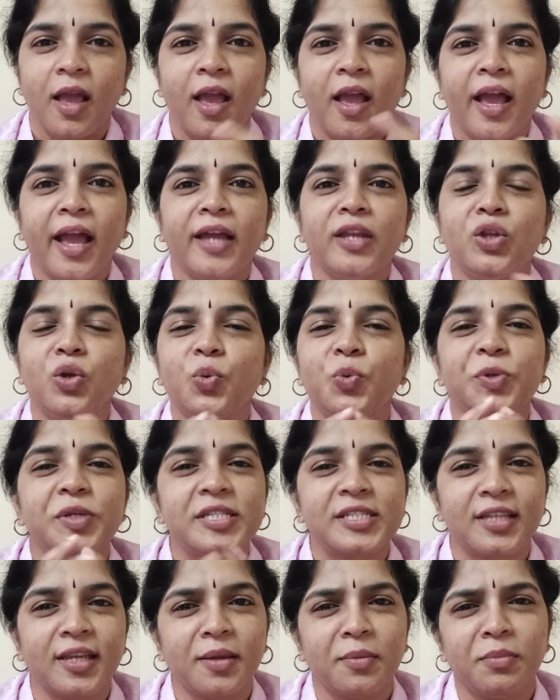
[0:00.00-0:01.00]
And you would
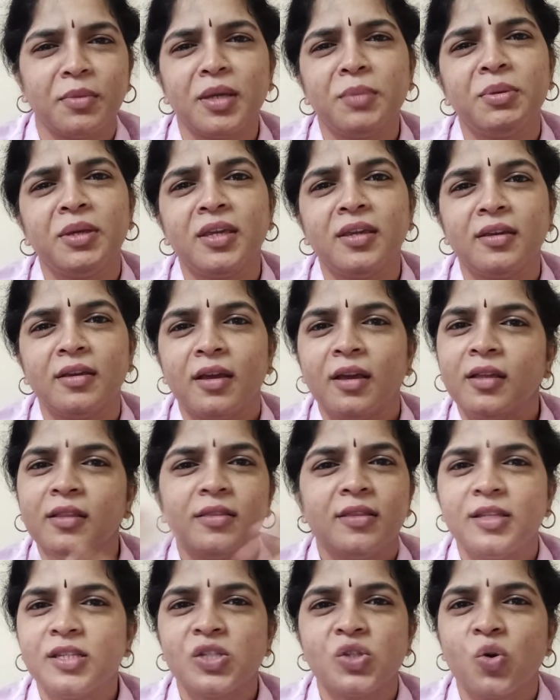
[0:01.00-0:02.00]
say maybe
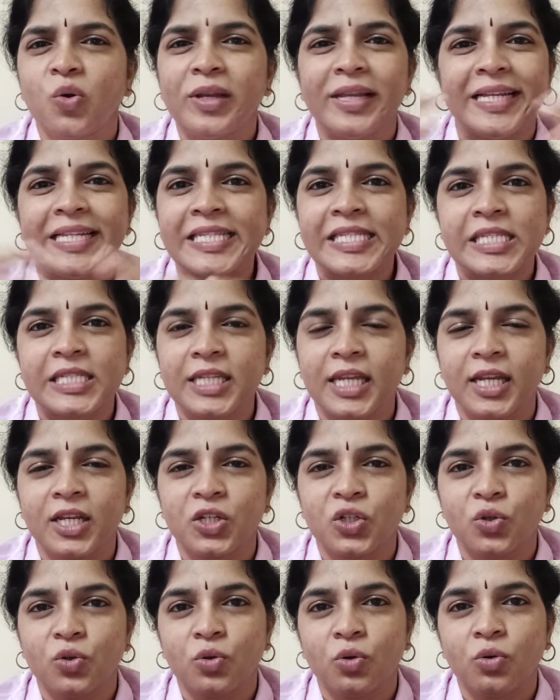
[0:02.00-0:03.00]
this is all
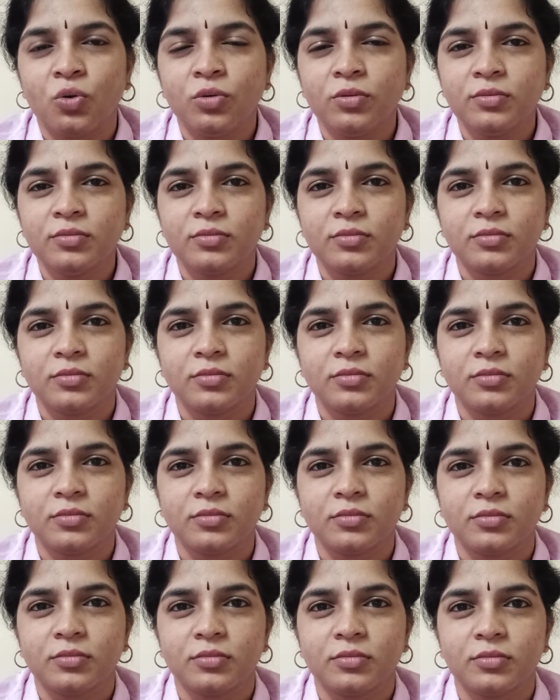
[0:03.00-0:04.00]
instinct,
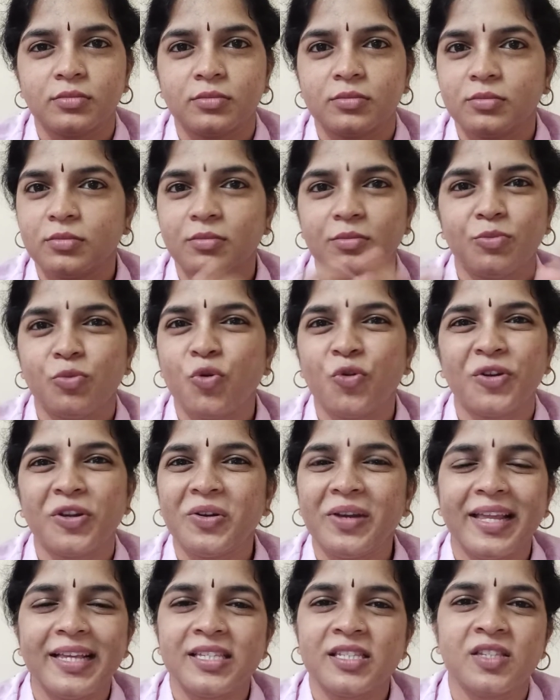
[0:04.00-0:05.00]
more or
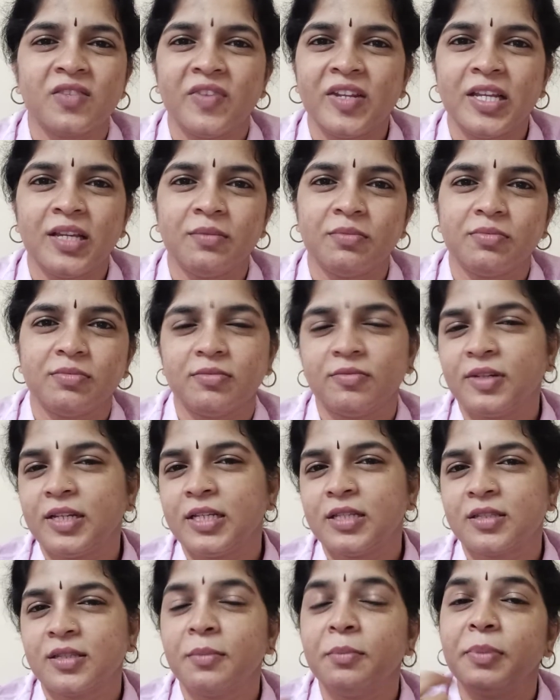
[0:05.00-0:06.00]
less is a very, very
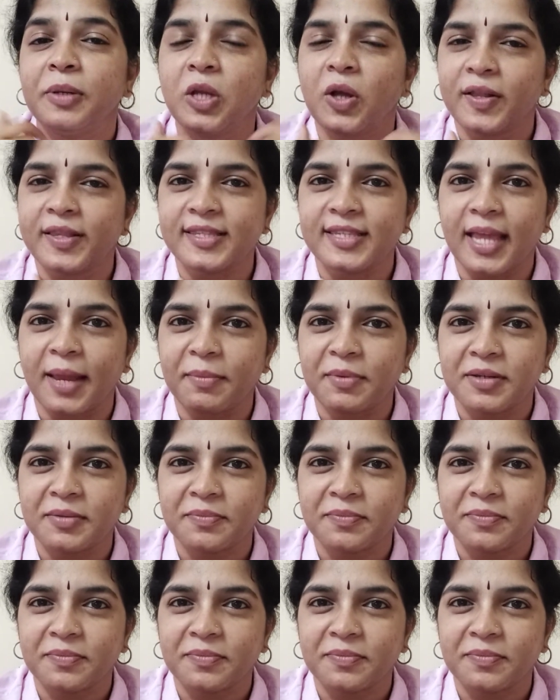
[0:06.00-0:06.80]
simple concept.